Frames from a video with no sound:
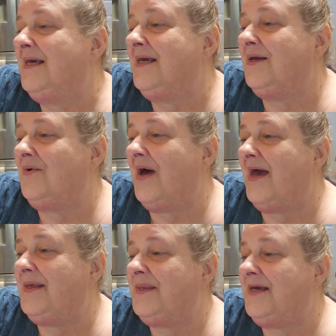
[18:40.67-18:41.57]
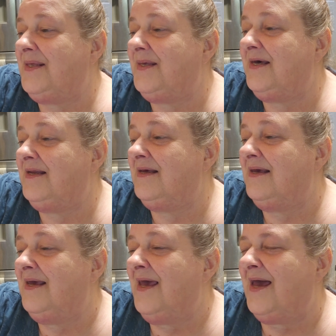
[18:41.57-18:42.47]
You know, I think that
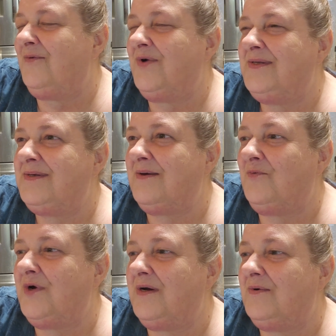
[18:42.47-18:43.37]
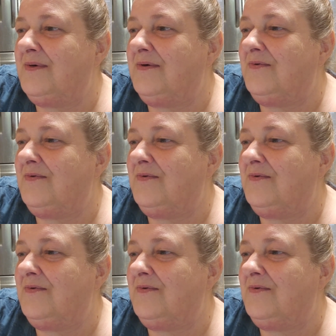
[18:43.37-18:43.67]
I read somewhere